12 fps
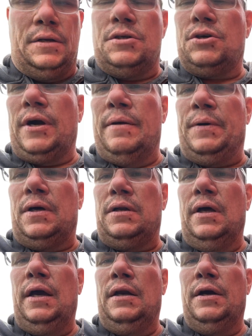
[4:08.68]
scrape it
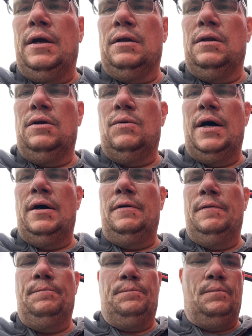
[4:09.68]
clean here in a little while
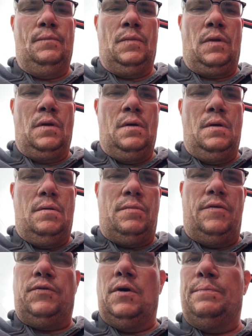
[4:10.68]

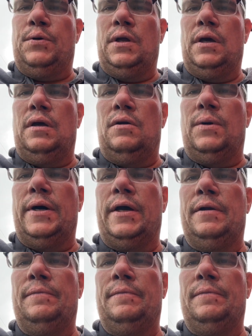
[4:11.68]
before putting it away.